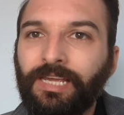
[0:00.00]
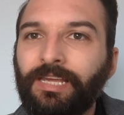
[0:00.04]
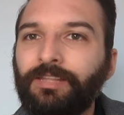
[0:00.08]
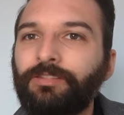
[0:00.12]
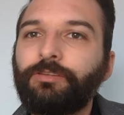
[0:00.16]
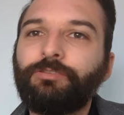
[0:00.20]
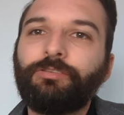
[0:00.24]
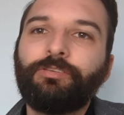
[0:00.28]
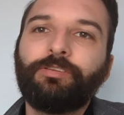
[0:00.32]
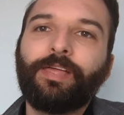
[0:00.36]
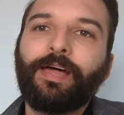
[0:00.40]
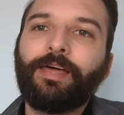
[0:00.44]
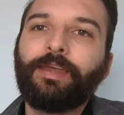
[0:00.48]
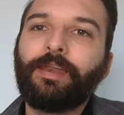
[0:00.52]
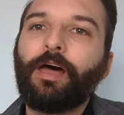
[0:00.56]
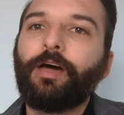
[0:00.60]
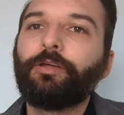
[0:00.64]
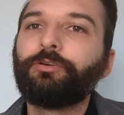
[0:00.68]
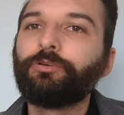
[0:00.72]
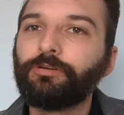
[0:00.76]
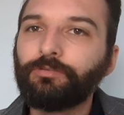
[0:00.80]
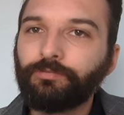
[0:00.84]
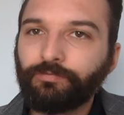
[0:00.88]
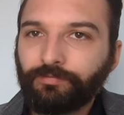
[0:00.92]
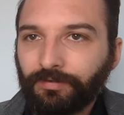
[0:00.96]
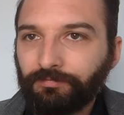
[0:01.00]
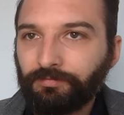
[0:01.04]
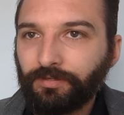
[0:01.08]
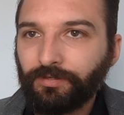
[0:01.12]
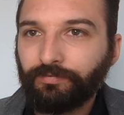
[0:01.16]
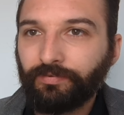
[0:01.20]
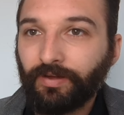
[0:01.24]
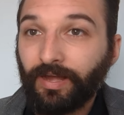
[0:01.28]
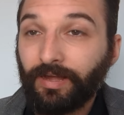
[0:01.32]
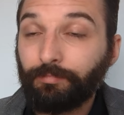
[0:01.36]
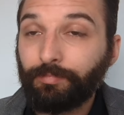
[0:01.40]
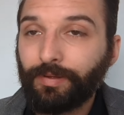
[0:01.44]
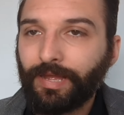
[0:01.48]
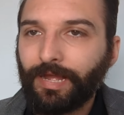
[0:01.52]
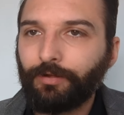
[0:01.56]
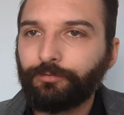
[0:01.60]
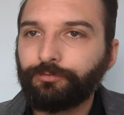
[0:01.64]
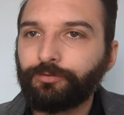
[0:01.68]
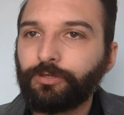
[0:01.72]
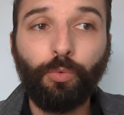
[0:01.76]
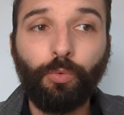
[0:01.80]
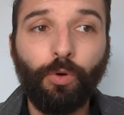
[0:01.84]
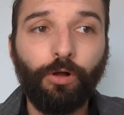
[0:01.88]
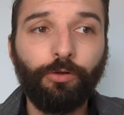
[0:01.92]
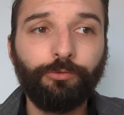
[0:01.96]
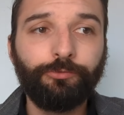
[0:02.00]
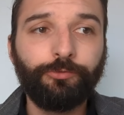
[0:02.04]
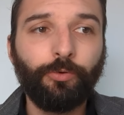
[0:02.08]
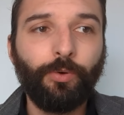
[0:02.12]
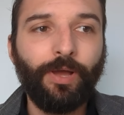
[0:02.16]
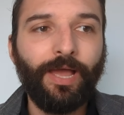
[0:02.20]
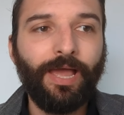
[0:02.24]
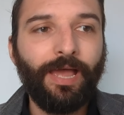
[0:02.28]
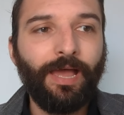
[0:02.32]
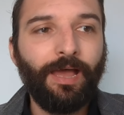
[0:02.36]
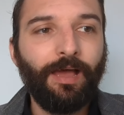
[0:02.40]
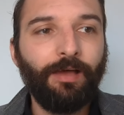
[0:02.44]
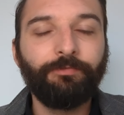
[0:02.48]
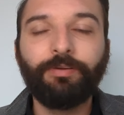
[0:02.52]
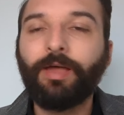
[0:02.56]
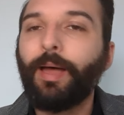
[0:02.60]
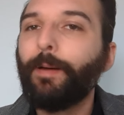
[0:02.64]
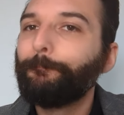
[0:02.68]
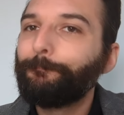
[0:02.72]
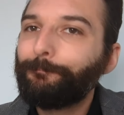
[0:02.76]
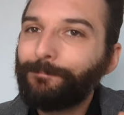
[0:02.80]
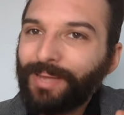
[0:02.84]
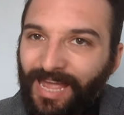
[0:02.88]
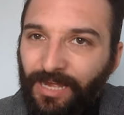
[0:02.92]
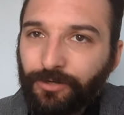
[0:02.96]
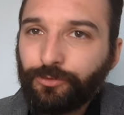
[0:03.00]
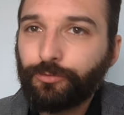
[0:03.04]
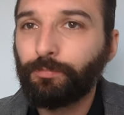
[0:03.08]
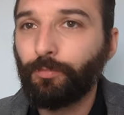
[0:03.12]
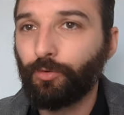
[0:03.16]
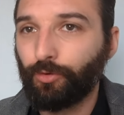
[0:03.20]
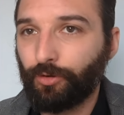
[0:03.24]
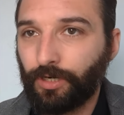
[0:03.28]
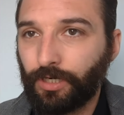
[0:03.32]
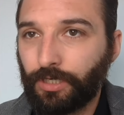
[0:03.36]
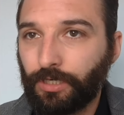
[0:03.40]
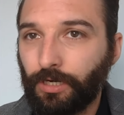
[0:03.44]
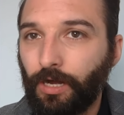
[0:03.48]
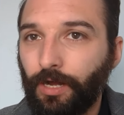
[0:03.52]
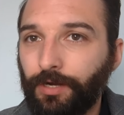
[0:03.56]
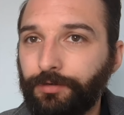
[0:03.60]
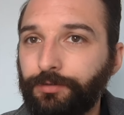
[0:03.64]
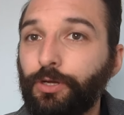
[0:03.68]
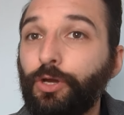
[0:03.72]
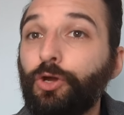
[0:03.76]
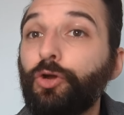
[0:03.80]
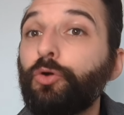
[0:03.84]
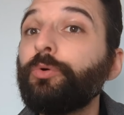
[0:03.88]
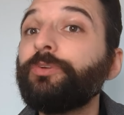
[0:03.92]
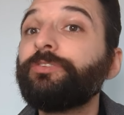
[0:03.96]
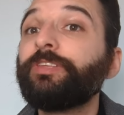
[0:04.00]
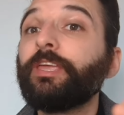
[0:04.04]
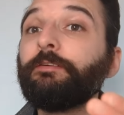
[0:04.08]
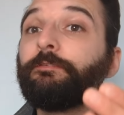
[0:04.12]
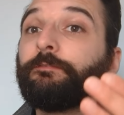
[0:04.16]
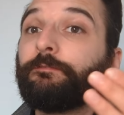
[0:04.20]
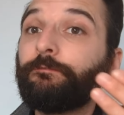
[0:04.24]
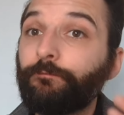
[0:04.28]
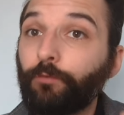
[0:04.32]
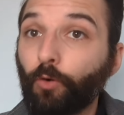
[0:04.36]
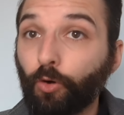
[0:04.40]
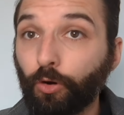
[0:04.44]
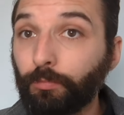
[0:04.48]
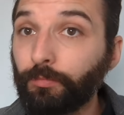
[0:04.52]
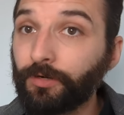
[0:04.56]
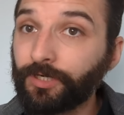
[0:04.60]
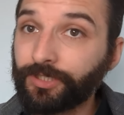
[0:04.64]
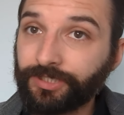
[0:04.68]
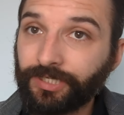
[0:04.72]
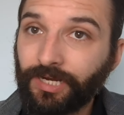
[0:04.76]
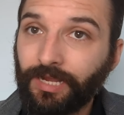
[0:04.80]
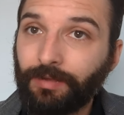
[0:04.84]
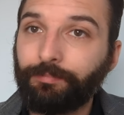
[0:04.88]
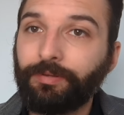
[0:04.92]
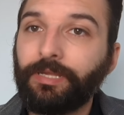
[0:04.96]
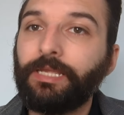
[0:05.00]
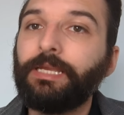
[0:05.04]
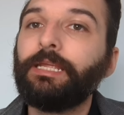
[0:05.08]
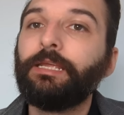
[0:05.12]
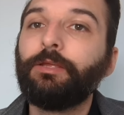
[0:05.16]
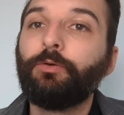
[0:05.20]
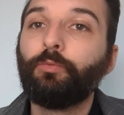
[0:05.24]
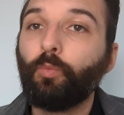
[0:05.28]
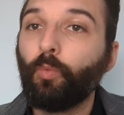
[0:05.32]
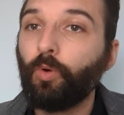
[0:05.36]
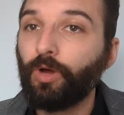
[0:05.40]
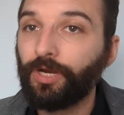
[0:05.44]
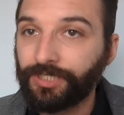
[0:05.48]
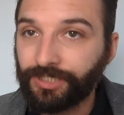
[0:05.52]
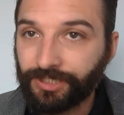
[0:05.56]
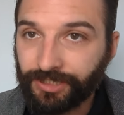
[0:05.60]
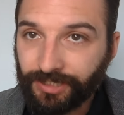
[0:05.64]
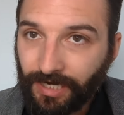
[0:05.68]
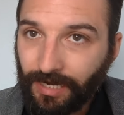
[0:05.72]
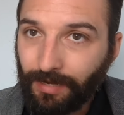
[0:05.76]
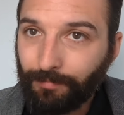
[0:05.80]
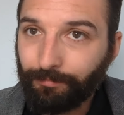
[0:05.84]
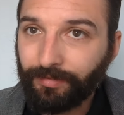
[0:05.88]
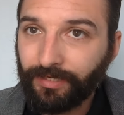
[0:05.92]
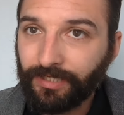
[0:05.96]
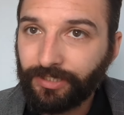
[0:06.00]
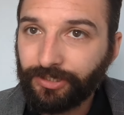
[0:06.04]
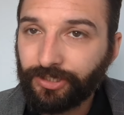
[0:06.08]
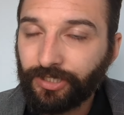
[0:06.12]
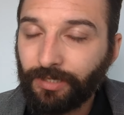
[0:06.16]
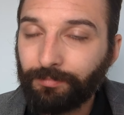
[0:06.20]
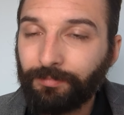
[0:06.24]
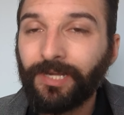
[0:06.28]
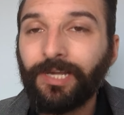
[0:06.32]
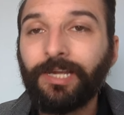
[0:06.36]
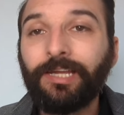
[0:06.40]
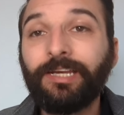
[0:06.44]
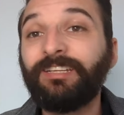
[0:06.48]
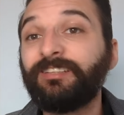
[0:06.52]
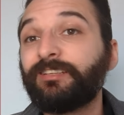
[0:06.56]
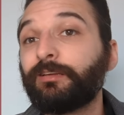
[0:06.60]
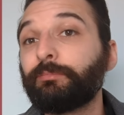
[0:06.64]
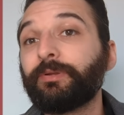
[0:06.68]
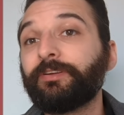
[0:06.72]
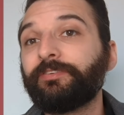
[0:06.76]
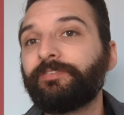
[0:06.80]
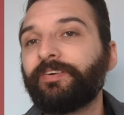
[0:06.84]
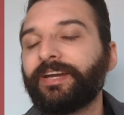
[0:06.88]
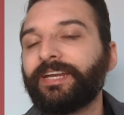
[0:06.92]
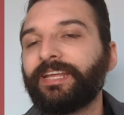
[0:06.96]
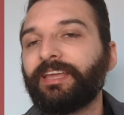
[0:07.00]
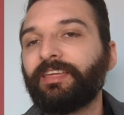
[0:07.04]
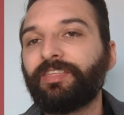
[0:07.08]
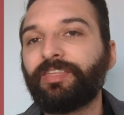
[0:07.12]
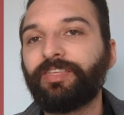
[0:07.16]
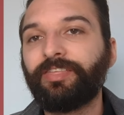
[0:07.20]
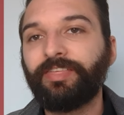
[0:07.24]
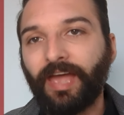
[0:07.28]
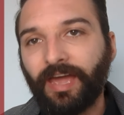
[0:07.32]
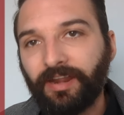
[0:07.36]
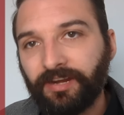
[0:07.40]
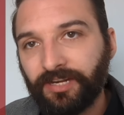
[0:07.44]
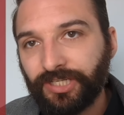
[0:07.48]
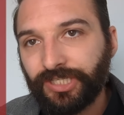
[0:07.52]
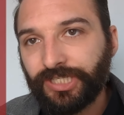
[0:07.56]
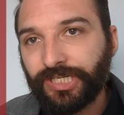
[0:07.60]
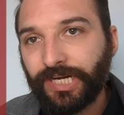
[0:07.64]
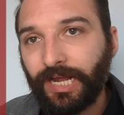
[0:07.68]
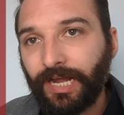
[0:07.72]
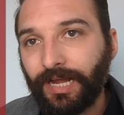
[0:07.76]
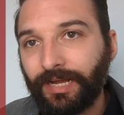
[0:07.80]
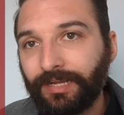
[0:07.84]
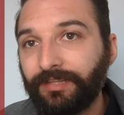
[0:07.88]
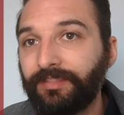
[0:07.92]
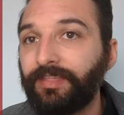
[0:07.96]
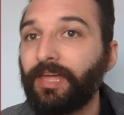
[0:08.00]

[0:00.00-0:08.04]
This is at 155 pounds. You also have Petch Morakot, who is a former champion in ONE Championship, and he's going to be fighting Thanenchai.